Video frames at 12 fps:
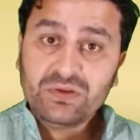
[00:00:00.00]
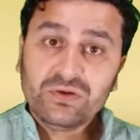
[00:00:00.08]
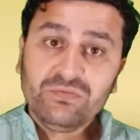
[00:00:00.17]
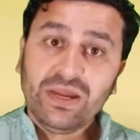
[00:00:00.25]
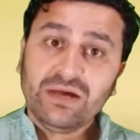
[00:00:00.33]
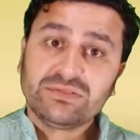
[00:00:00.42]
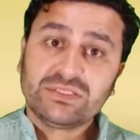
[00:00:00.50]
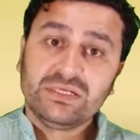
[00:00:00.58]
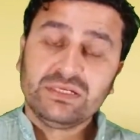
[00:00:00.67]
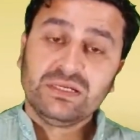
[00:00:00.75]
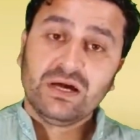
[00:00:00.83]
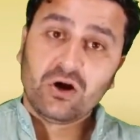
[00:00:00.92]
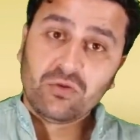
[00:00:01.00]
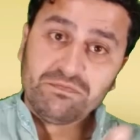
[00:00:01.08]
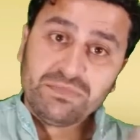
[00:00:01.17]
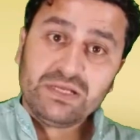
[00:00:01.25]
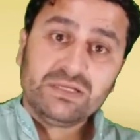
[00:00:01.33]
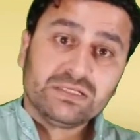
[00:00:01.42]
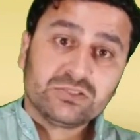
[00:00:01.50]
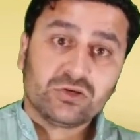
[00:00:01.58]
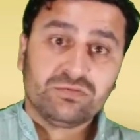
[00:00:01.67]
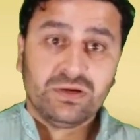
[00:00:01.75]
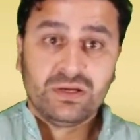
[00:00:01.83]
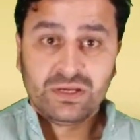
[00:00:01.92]
And we have seen how millions
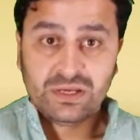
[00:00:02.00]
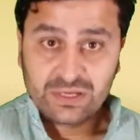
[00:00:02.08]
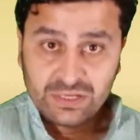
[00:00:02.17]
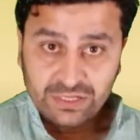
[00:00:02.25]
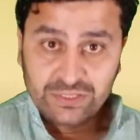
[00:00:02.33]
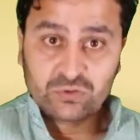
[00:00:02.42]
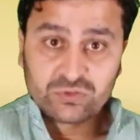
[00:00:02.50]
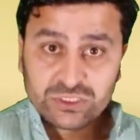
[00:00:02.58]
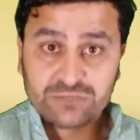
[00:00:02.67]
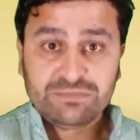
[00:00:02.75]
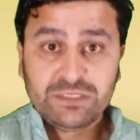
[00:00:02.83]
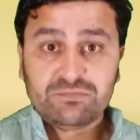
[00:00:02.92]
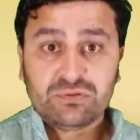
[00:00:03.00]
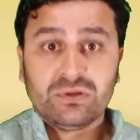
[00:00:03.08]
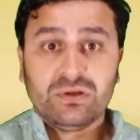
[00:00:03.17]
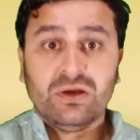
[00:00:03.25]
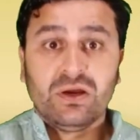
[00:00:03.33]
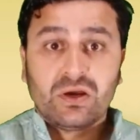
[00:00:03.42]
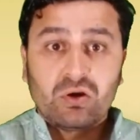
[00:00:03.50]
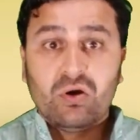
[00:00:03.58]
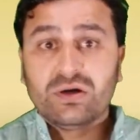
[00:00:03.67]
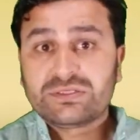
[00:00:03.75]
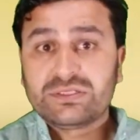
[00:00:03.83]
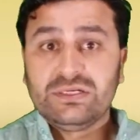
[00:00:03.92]
of innocent people
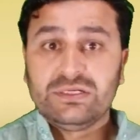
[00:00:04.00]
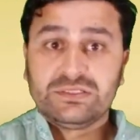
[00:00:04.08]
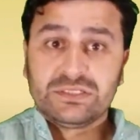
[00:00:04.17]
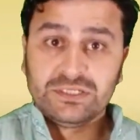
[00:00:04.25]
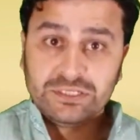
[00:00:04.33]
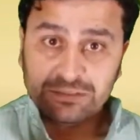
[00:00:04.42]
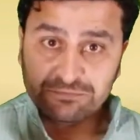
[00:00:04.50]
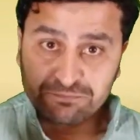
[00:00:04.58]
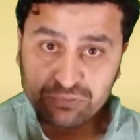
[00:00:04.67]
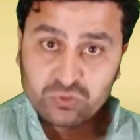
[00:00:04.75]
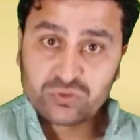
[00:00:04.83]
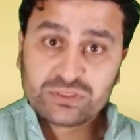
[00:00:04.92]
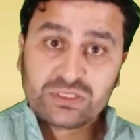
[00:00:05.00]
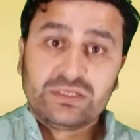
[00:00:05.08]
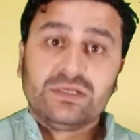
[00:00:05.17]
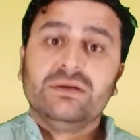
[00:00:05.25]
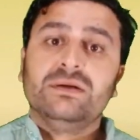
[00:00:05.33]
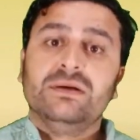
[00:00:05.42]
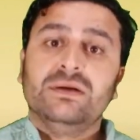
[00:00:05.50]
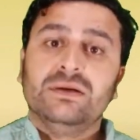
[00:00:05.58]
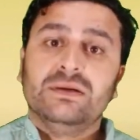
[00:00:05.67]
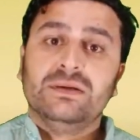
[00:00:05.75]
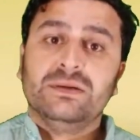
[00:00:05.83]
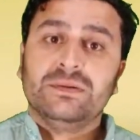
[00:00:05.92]
got killed brutally
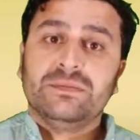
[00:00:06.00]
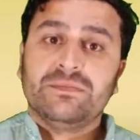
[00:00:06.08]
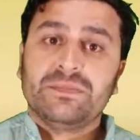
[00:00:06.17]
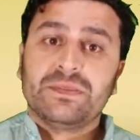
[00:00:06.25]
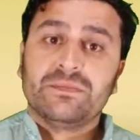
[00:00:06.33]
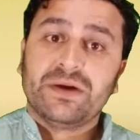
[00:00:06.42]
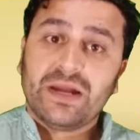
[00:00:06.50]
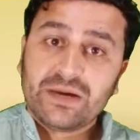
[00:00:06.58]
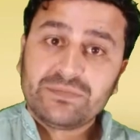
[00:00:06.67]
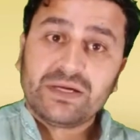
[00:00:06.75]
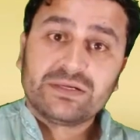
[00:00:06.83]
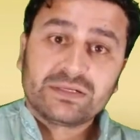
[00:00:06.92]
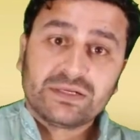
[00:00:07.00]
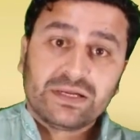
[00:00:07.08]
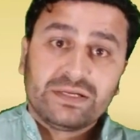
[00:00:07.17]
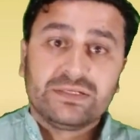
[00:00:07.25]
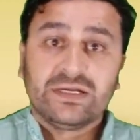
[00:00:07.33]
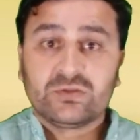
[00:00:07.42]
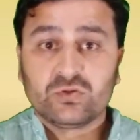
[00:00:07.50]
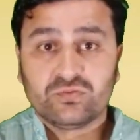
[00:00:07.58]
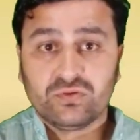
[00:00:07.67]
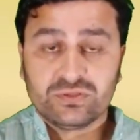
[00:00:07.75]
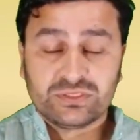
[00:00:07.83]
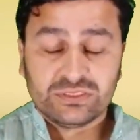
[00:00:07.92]
by American and NATO
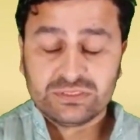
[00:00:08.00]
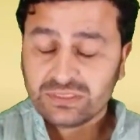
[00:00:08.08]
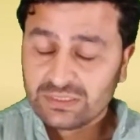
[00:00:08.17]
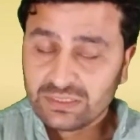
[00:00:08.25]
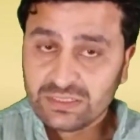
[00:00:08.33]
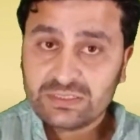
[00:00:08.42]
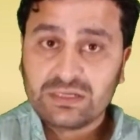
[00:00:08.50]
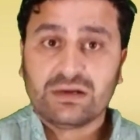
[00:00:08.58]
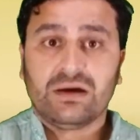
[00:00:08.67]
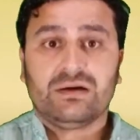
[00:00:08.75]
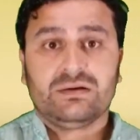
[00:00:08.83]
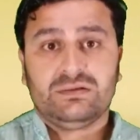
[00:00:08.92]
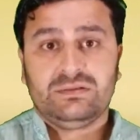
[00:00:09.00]
forces in Iraq.